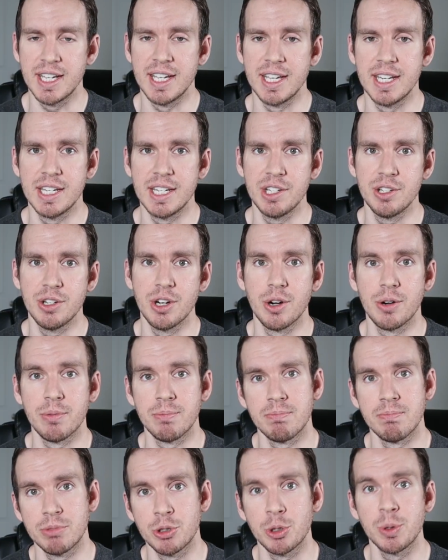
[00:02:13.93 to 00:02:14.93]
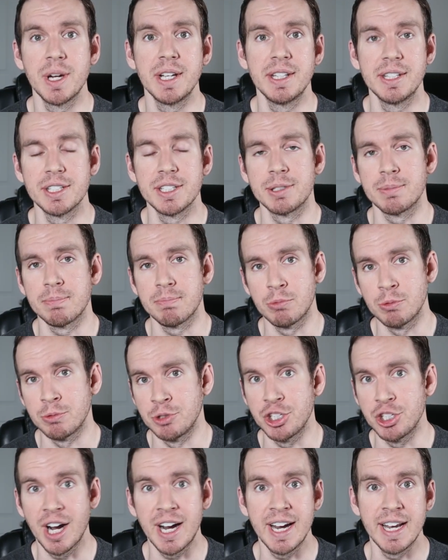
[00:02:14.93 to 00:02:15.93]
and, you know, create this
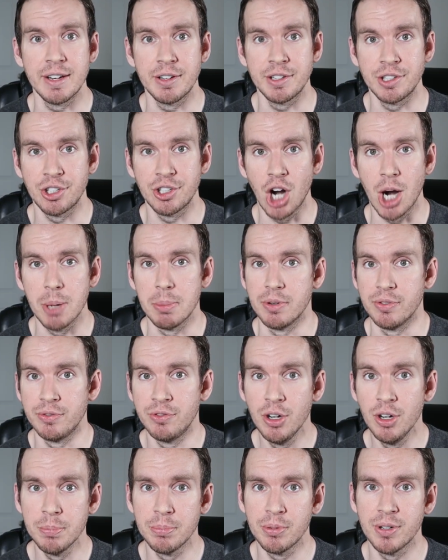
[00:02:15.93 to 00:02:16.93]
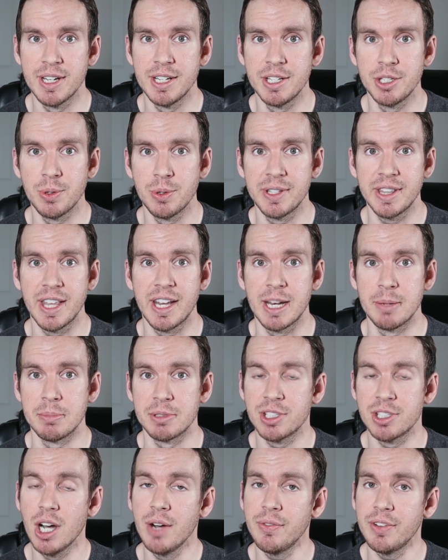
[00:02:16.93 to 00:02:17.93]
giant carbon footprint doing that
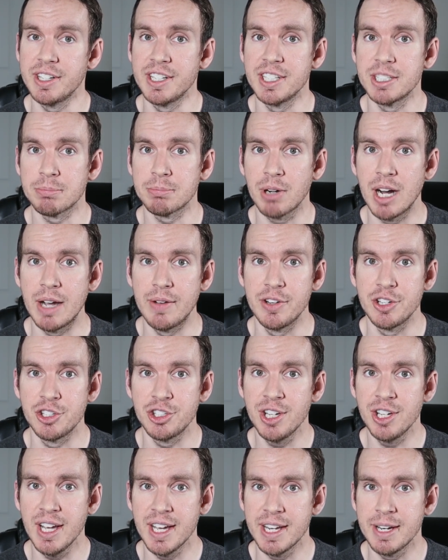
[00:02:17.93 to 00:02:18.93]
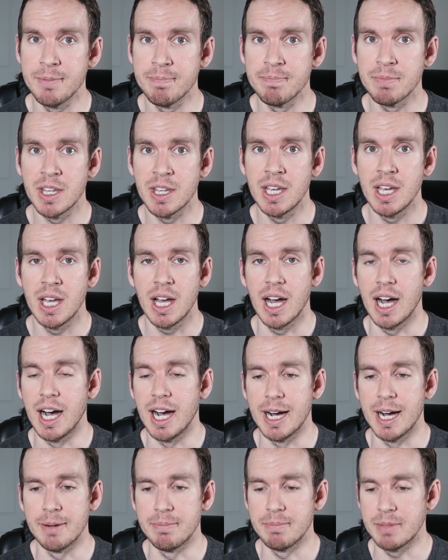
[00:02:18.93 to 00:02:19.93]
himself on his private jet.
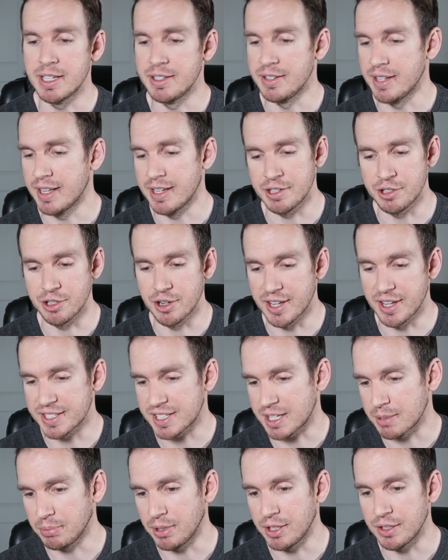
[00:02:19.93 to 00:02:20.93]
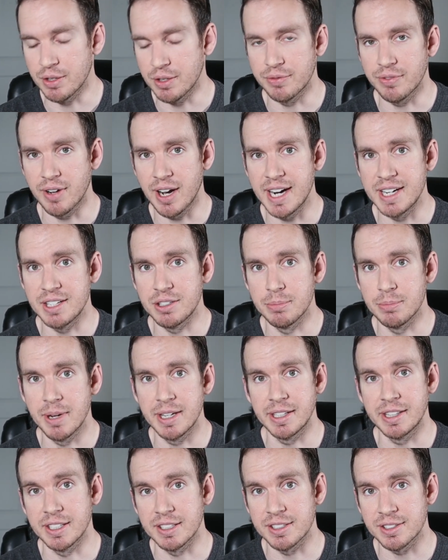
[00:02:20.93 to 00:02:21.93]
And that, you know, that's completely fine to
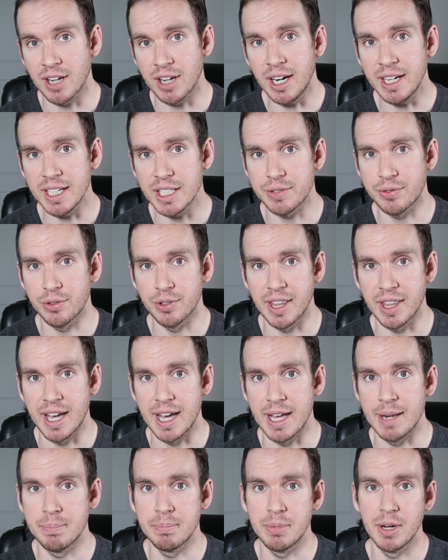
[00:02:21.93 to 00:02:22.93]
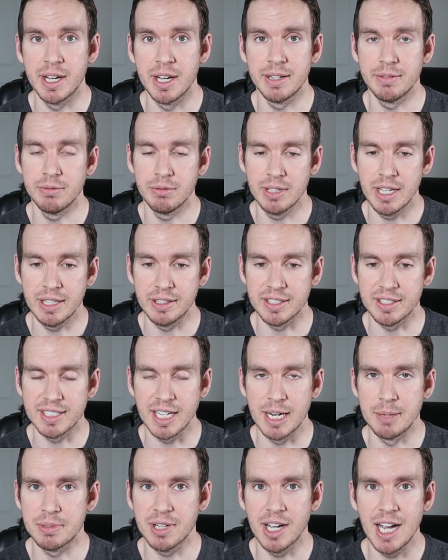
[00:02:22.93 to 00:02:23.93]
beg the Saudis for that, but at the
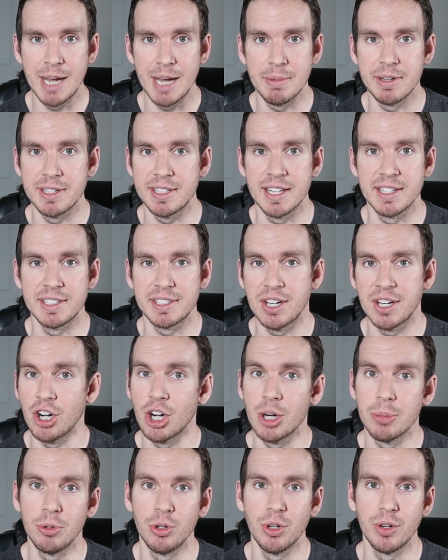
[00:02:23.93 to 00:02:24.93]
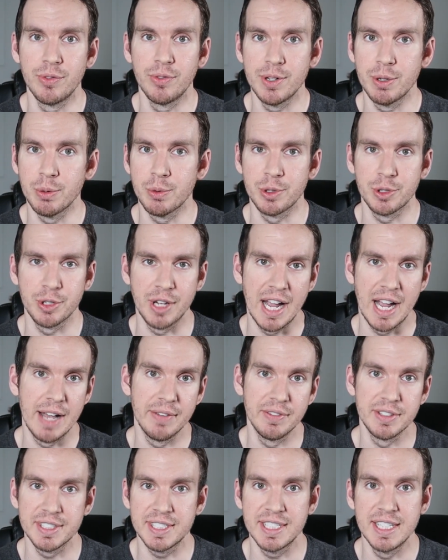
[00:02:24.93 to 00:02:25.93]
same time, it's terrible if we were to
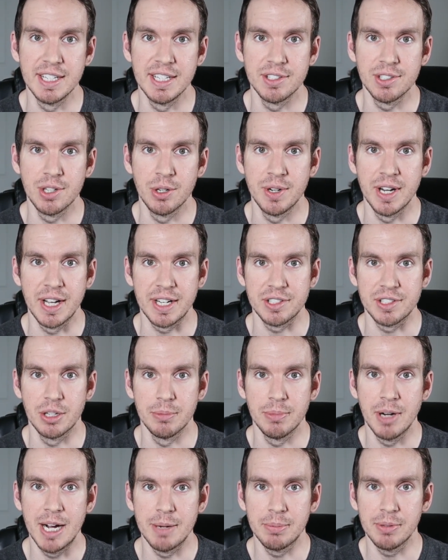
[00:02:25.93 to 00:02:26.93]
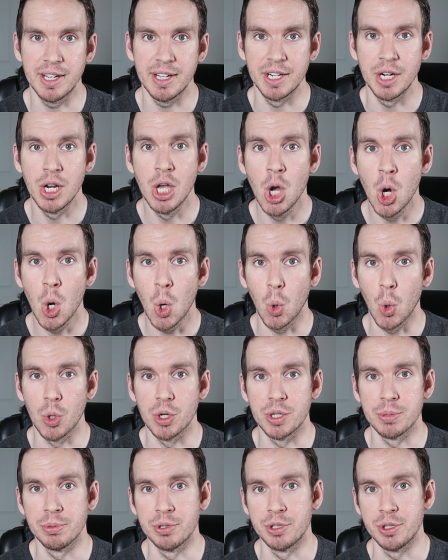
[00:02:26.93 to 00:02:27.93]
have this Keystone XL pipeline or
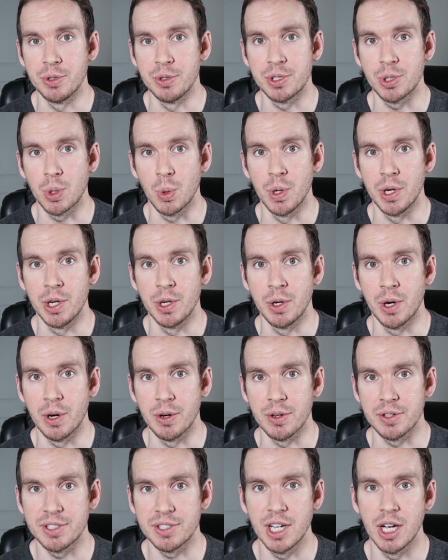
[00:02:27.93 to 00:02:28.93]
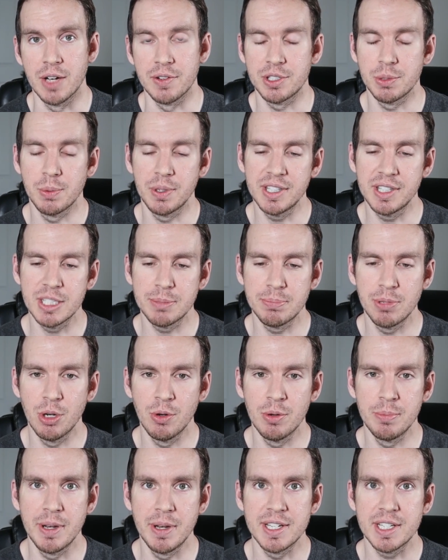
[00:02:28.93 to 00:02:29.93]
to produce oil ourselves. So what this bill
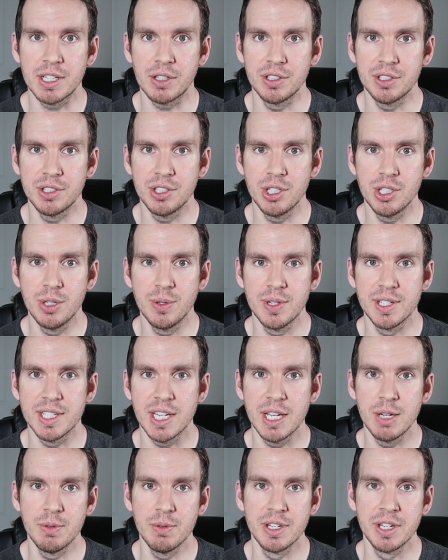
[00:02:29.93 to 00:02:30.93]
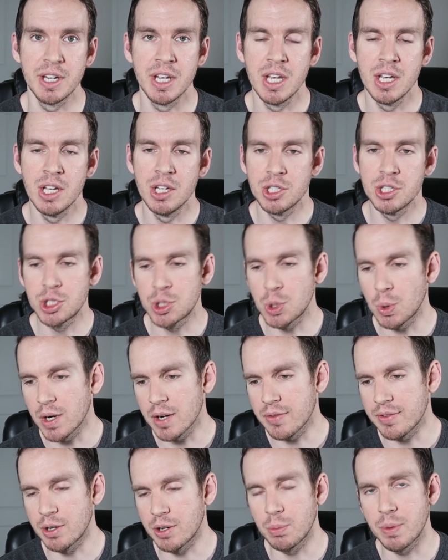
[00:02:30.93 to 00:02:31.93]
would basically do is it would sort
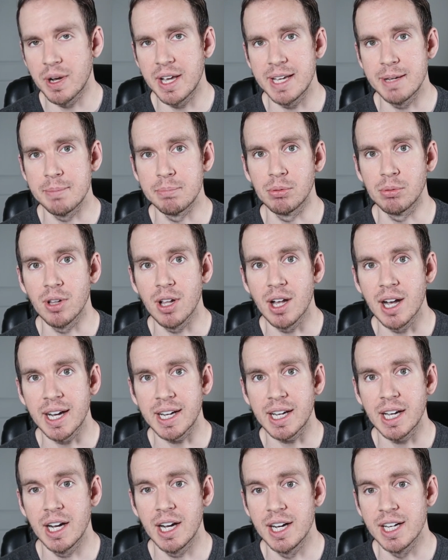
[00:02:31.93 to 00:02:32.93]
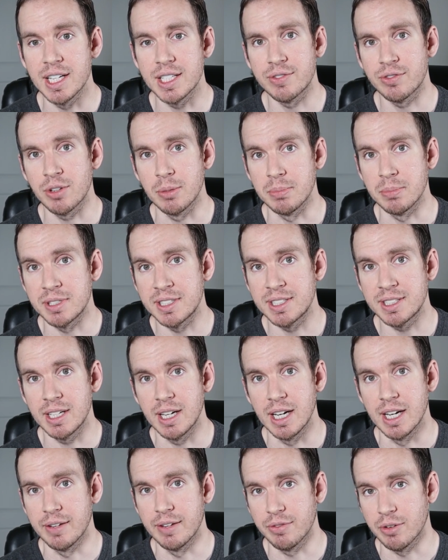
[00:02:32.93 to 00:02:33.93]
of, in a way, block us from
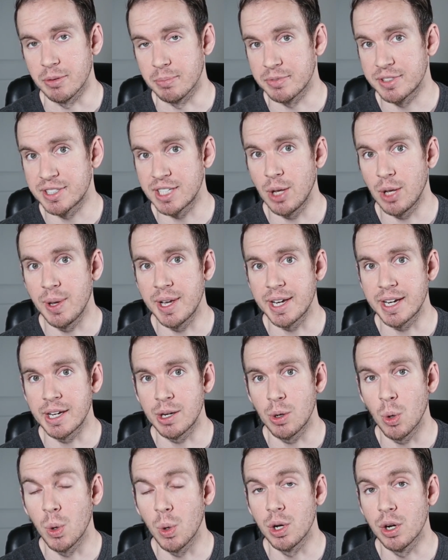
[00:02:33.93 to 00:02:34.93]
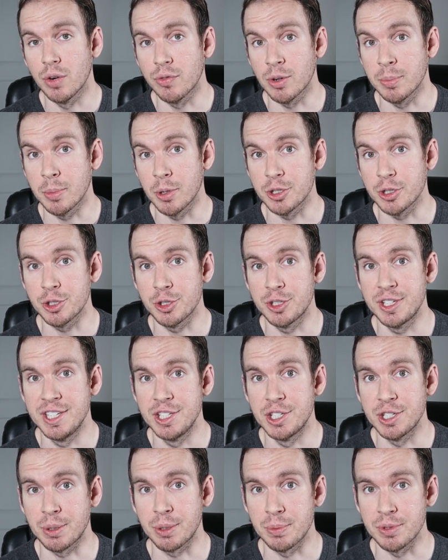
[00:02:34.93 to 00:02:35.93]
selling oil from our
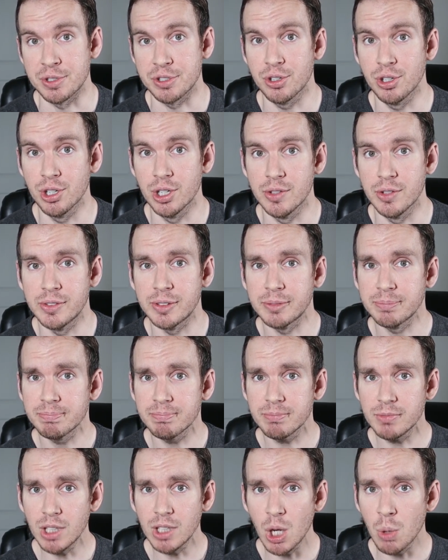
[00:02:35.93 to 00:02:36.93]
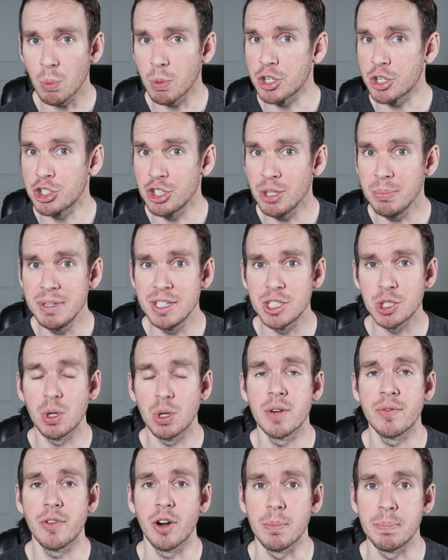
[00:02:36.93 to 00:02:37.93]
strategic reserve, which should be
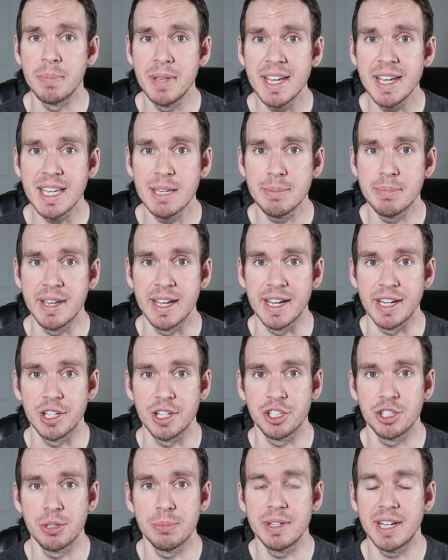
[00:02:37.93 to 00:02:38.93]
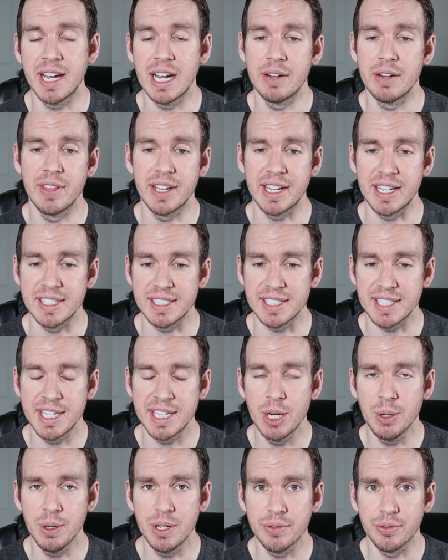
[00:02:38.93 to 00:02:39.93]
sort of our piggy bank. It should be kind of like a
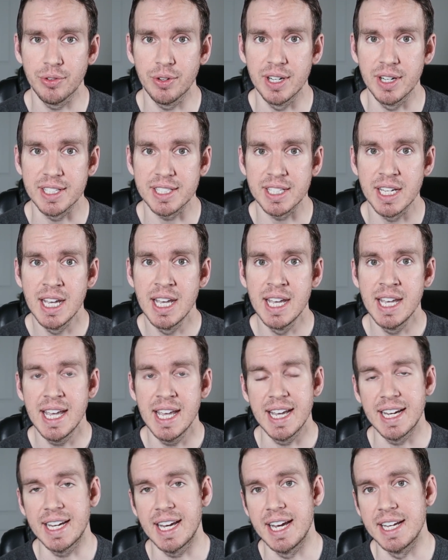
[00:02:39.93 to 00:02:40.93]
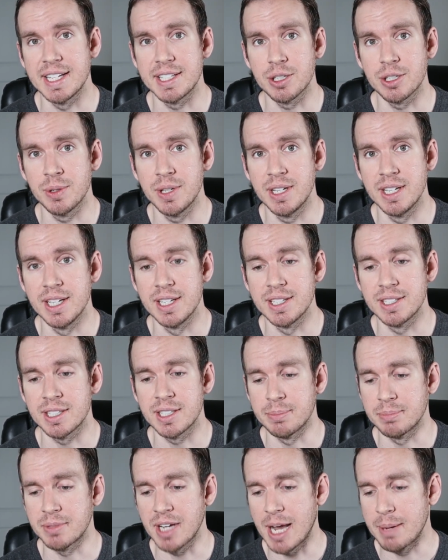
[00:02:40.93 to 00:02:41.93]
security for us in case there is
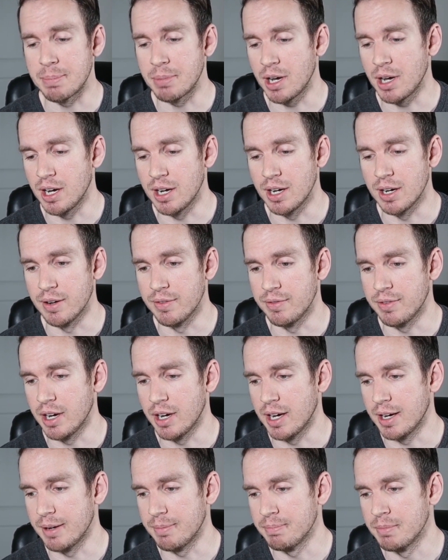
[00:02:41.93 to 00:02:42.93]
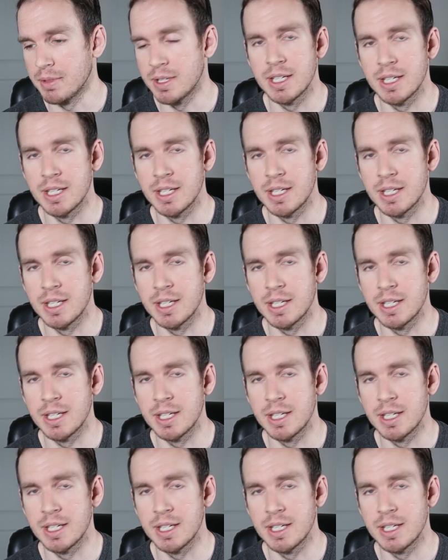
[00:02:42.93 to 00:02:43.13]
some type of